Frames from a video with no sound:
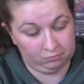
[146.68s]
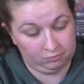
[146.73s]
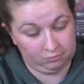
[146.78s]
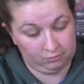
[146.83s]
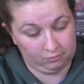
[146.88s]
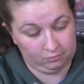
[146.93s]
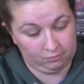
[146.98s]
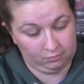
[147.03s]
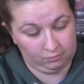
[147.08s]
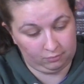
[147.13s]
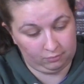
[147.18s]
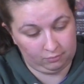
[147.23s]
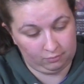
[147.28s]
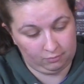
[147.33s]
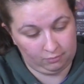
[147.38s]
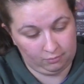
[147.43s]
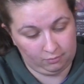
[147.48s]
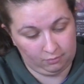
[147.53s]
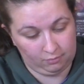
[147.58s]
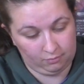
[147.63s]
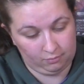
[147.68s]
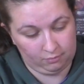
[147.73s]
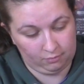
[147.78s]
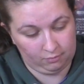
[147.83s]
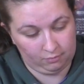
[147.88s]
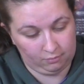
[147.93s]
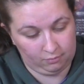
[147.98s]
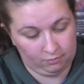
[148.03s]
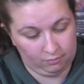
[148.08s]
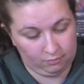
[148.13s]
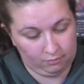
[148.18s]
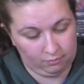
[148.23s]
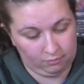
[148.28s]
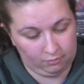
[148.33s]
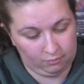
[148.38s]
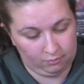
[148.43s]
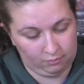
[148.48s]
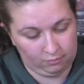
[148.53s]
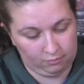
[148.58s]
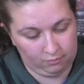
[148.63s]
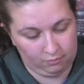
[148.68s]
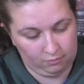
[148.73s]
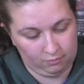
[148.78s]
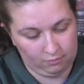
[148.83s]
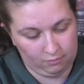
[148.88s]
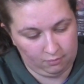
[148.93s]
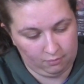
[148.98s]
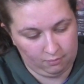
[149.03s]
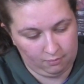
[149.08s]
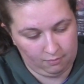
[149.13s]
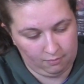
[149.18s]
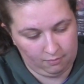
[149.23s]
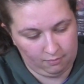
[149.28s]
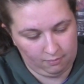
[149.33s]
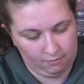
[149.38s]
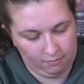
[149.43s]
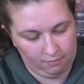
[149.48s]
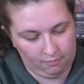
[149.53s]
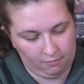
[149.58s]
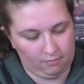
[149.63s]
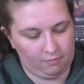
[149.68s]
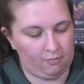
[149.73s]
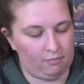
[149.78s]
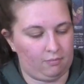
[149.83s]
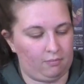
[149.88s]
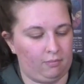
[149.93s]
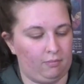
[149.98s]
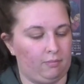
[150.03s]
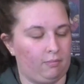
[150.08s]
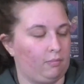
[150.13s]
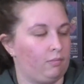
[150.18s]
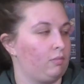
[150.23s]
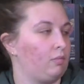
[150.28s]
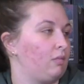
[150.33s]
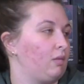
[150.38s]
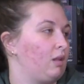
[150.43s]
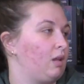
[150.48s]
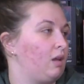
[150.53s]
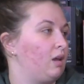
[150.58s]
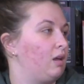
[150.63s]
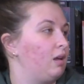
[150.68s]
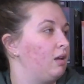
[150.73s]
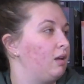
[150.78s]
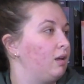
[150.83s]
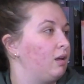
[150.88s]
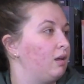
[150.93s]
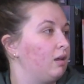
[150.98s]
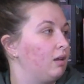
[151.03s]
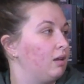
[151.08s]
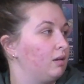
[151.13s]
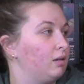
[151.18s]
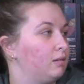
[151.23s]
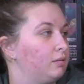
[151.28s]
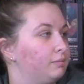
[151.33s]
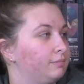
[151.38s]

The person shown says nothing.